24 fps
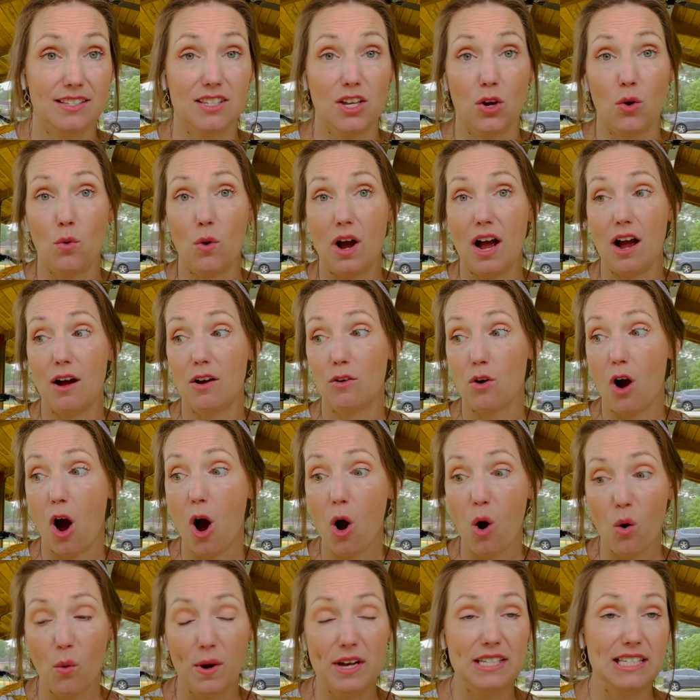So
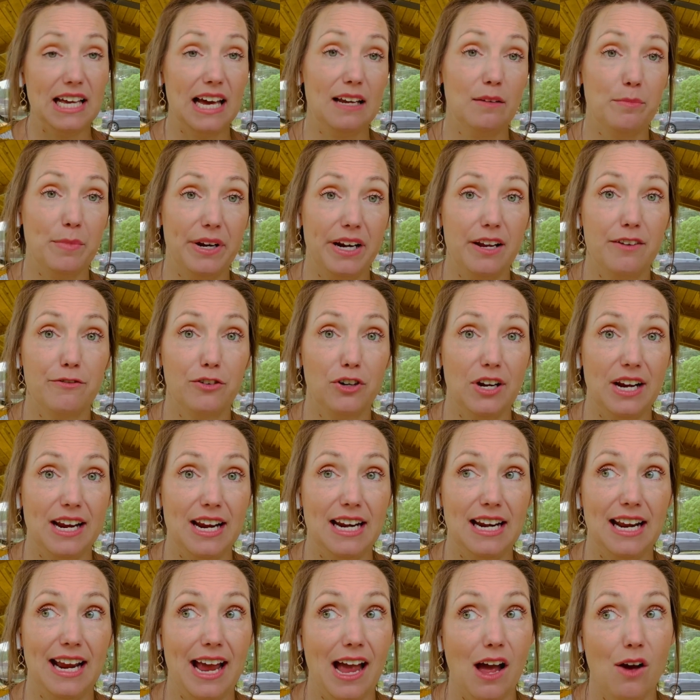always had money for
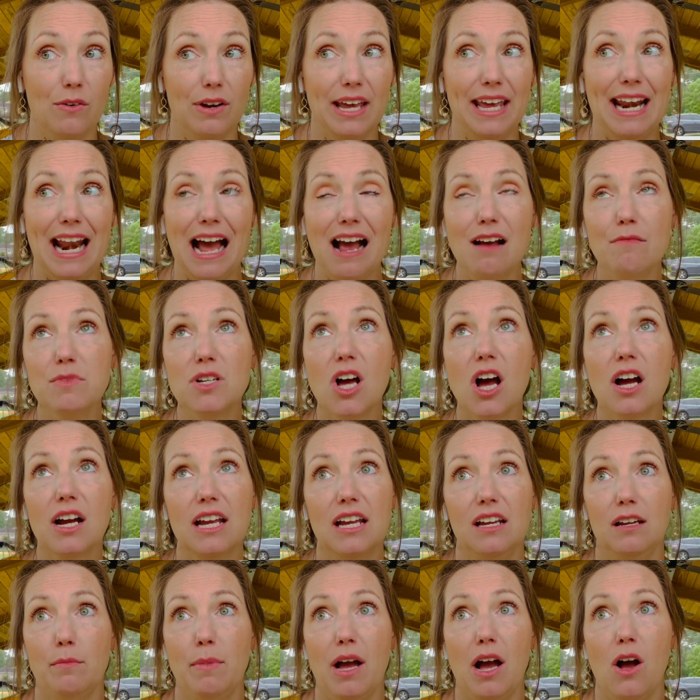eating out. And I'm
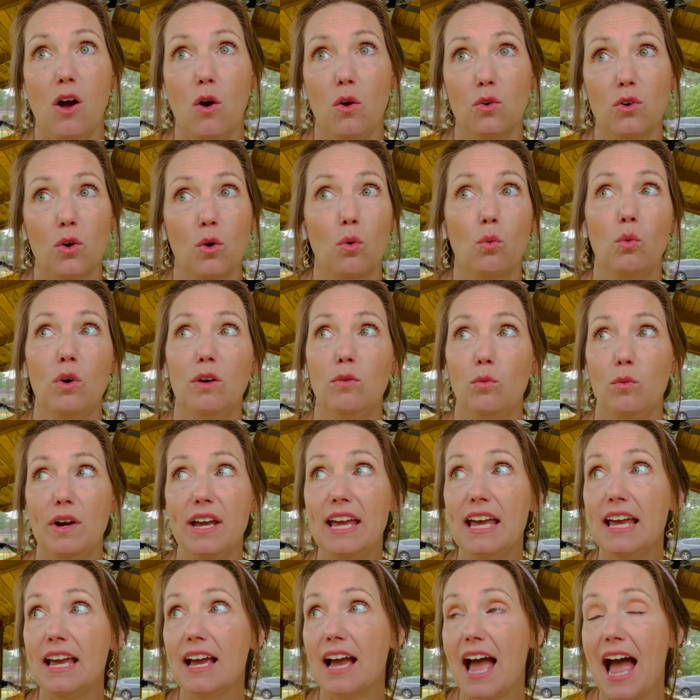talking about when
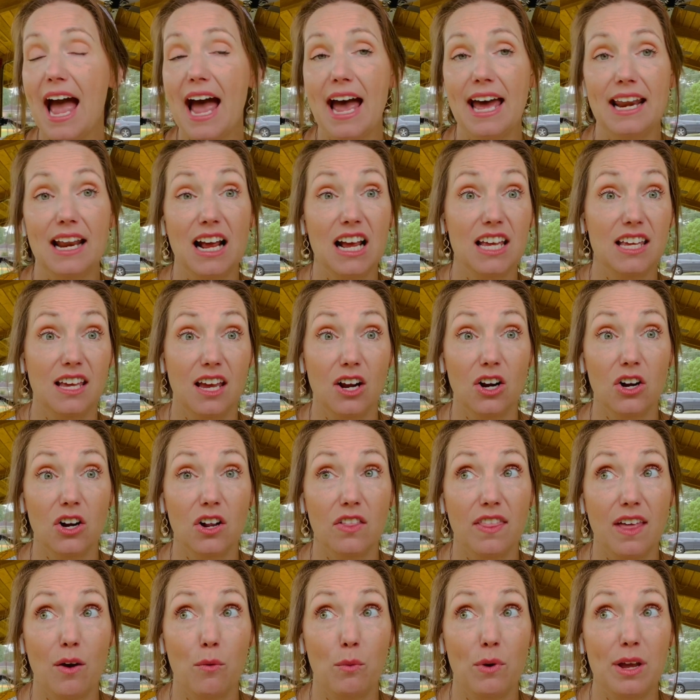we had a year
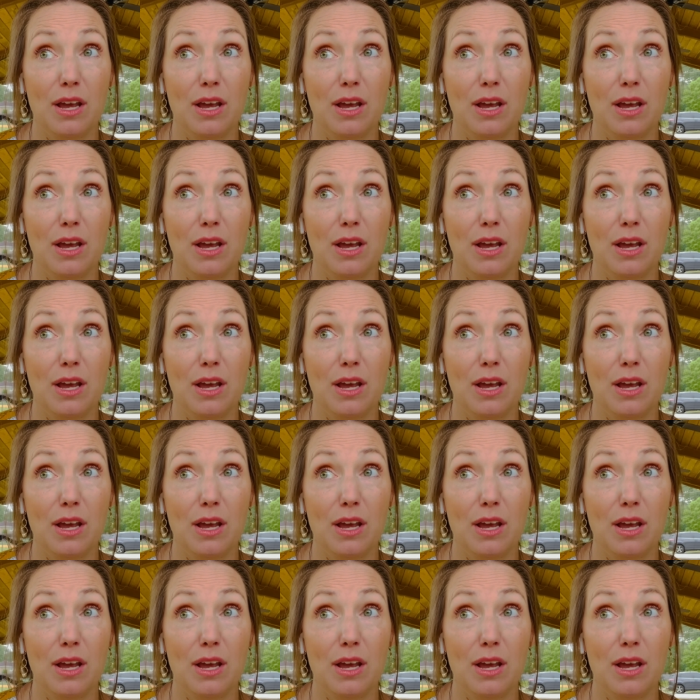that